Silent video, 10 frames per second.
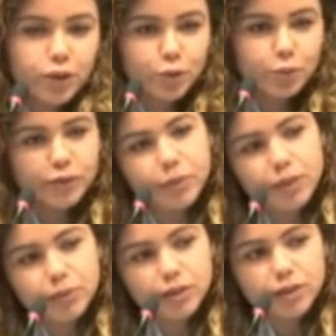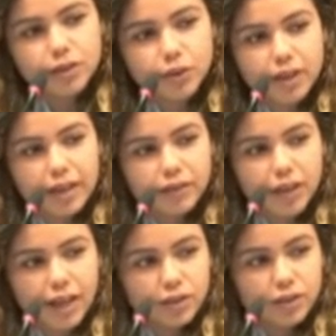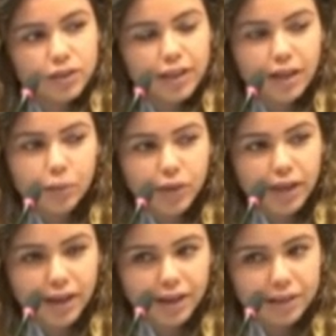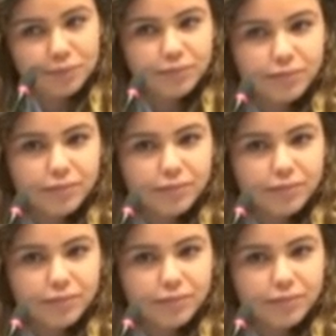a group of people who are living under an umbrella,